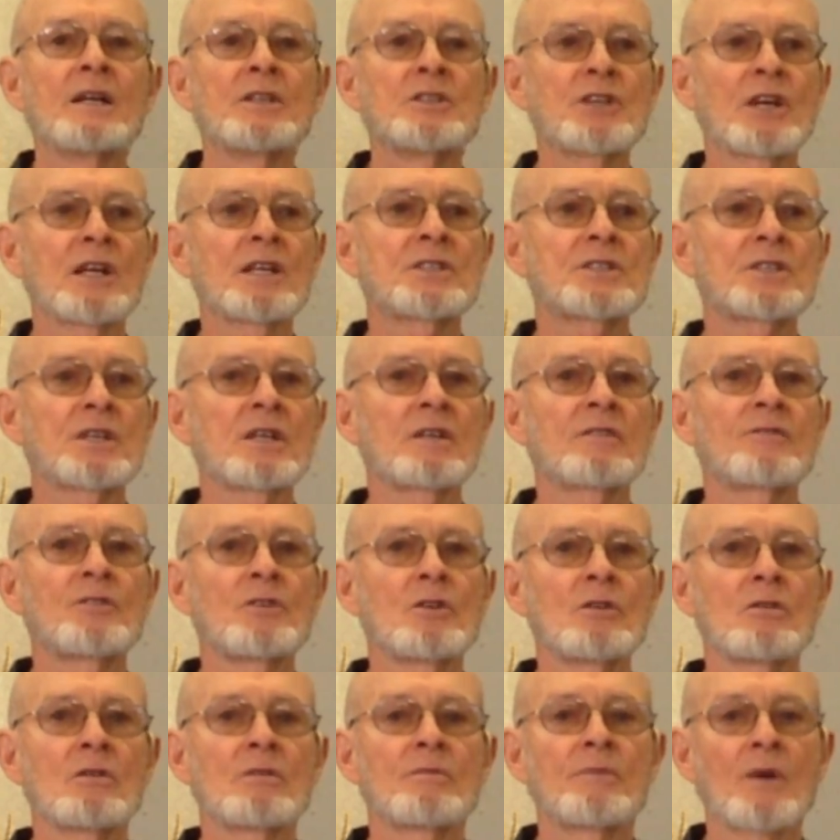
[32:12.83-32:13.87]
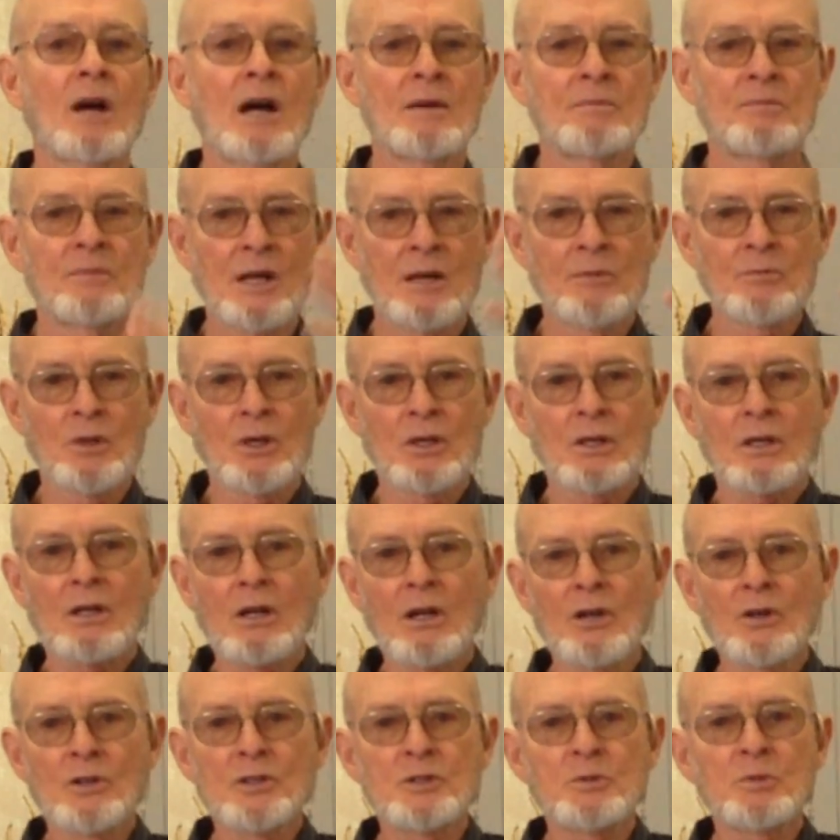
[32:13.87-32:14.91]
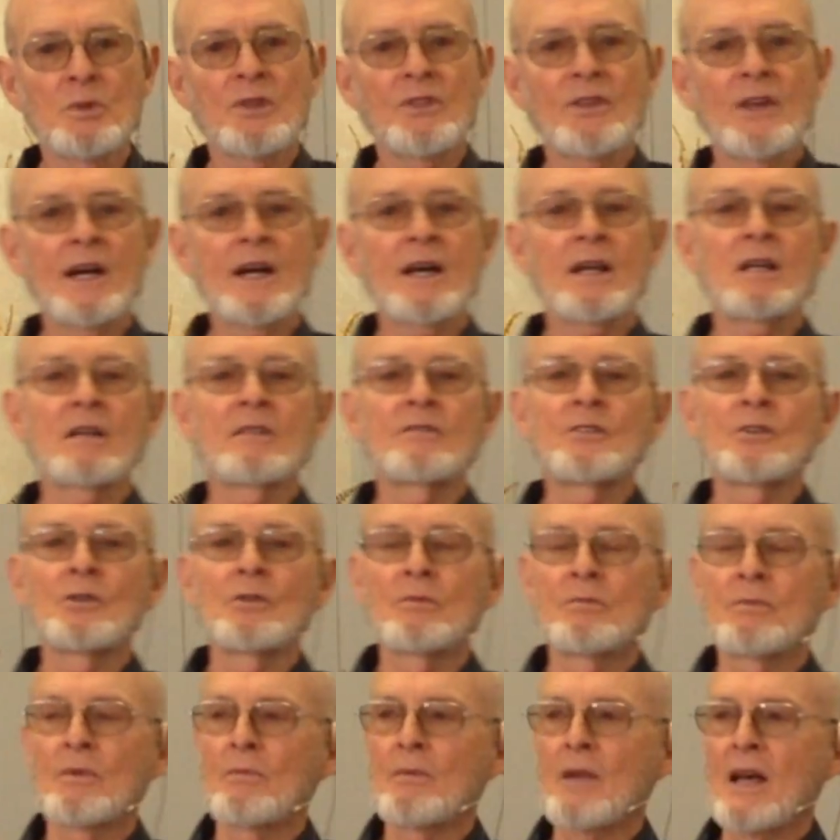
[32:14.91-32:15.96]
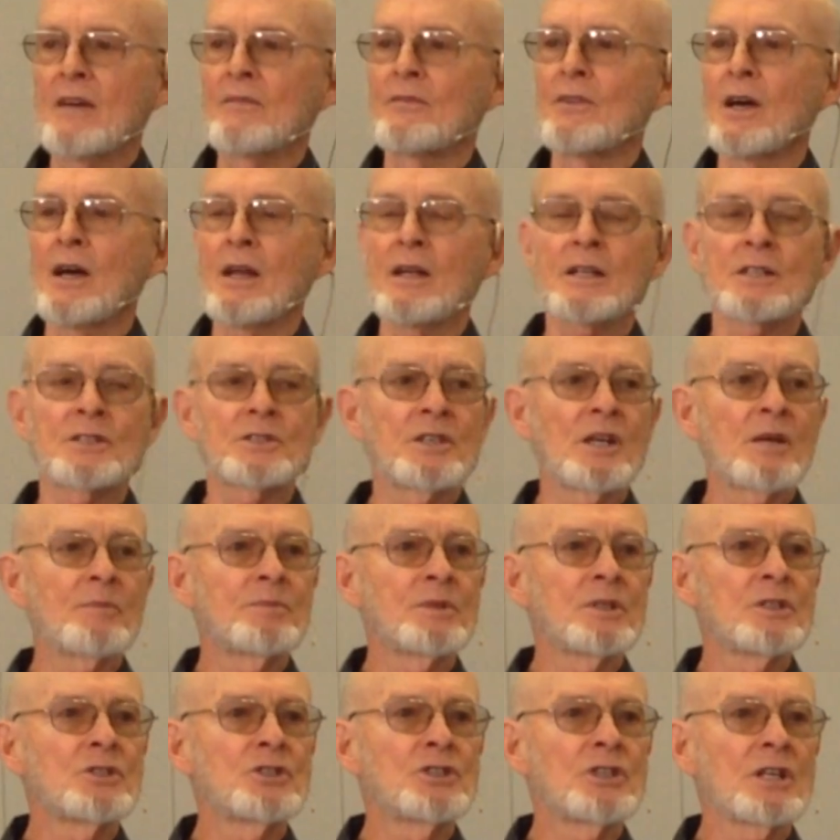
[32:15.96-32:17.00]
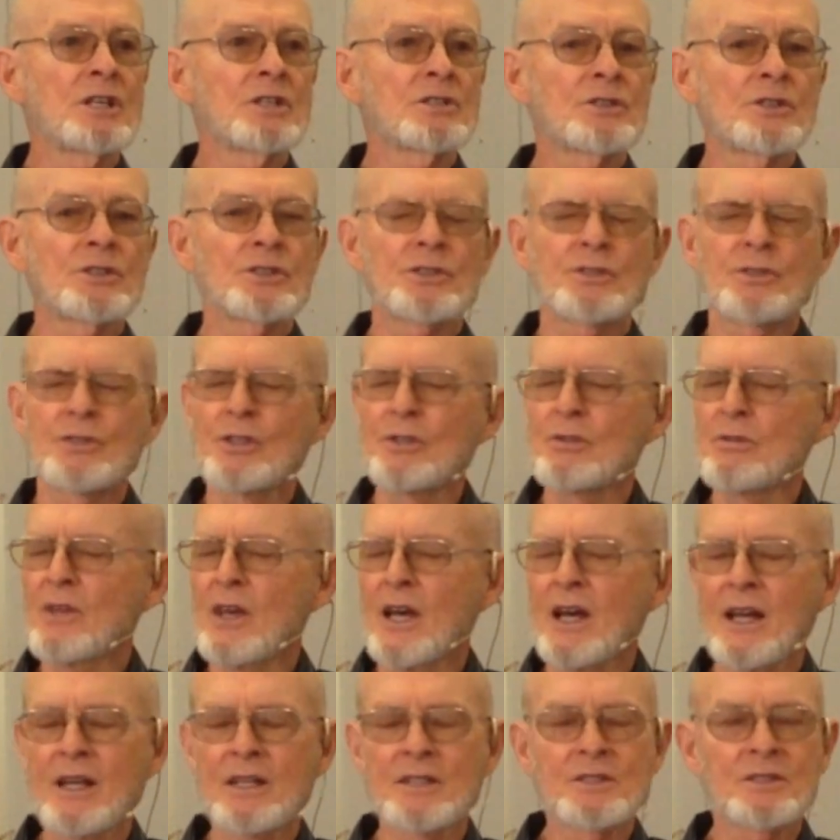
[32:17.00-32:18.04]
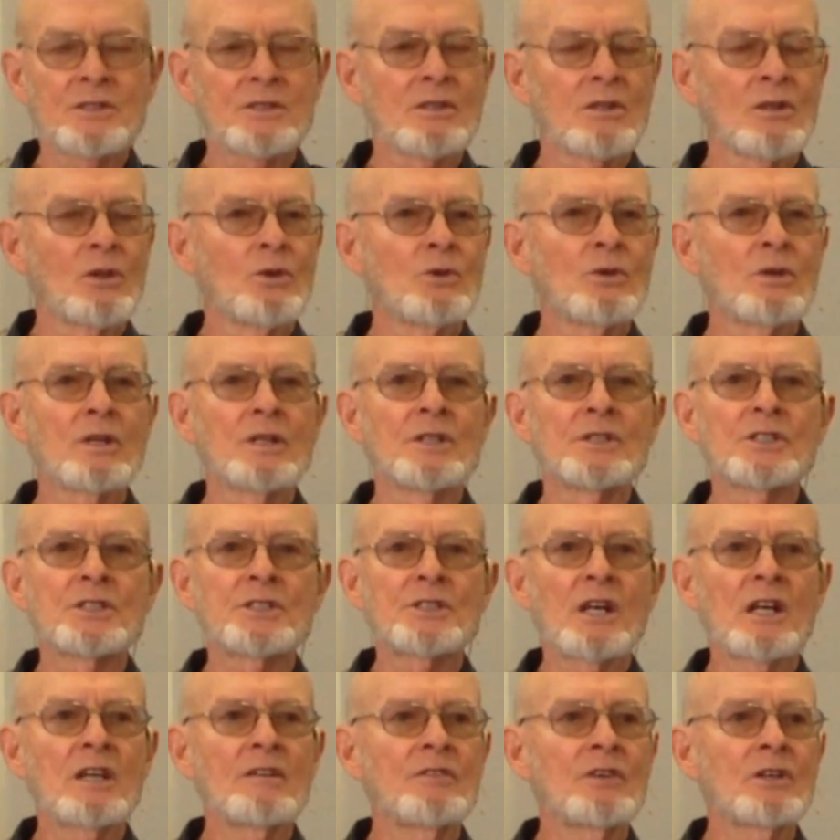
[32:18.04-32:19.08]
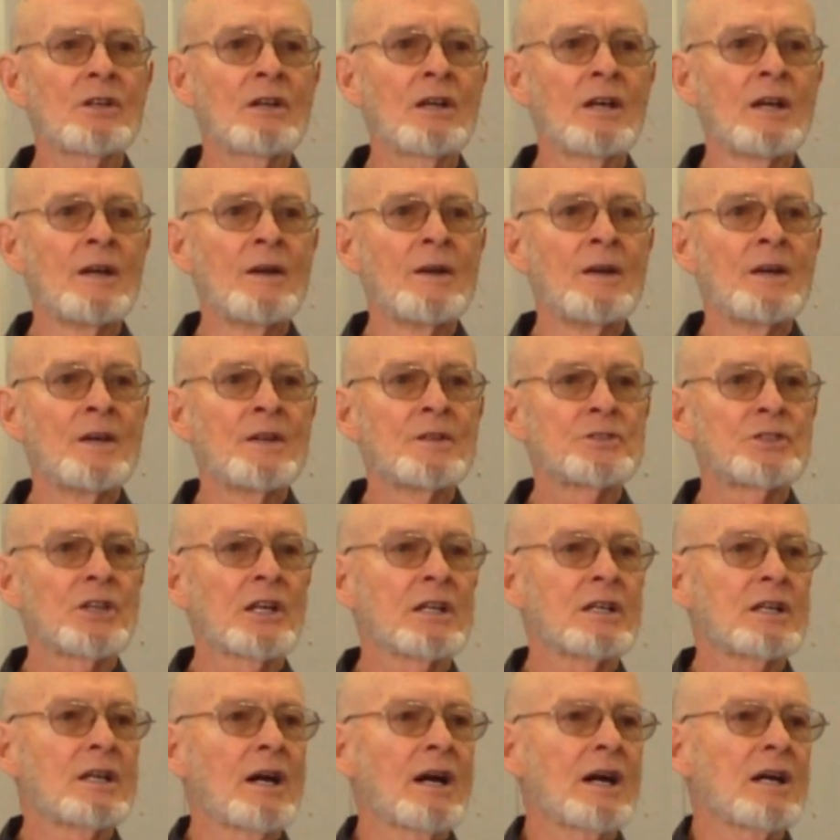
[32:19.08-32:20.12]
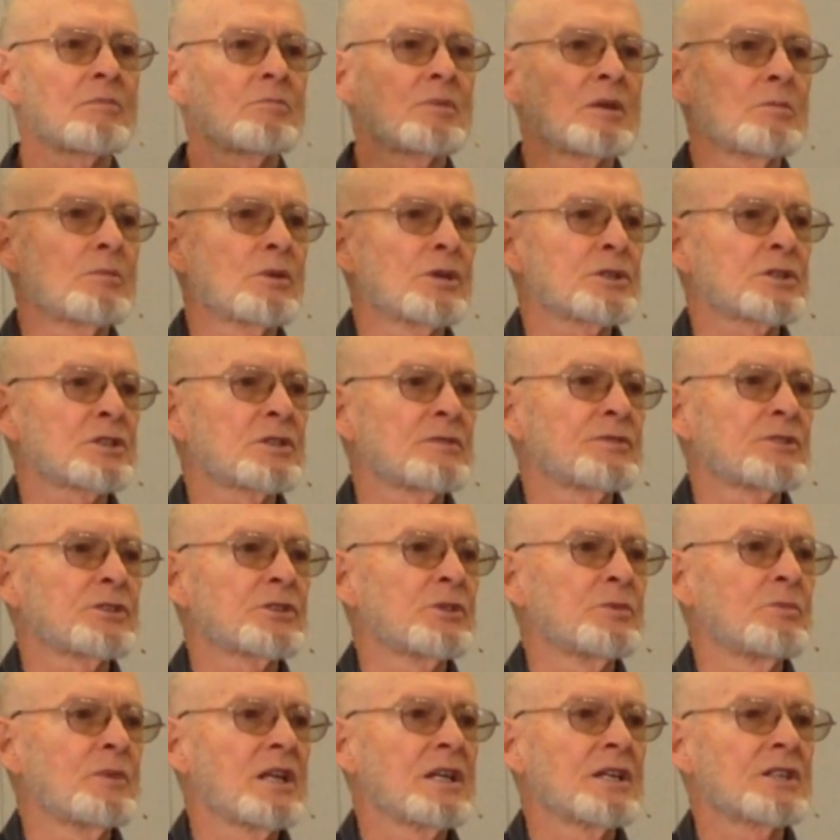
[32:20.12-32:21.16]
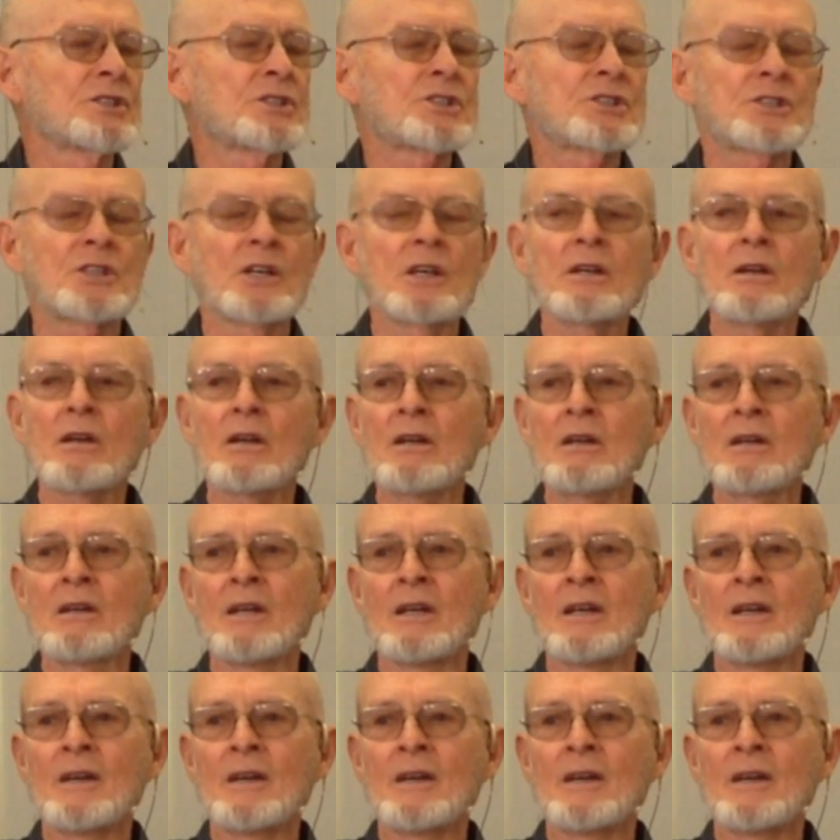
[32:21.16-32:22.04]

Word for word: JC, if you, I, am going to close with that. If you have not accepted Jesus, do that as Lord and Savior. Say, God, be merciful to me, a sinner.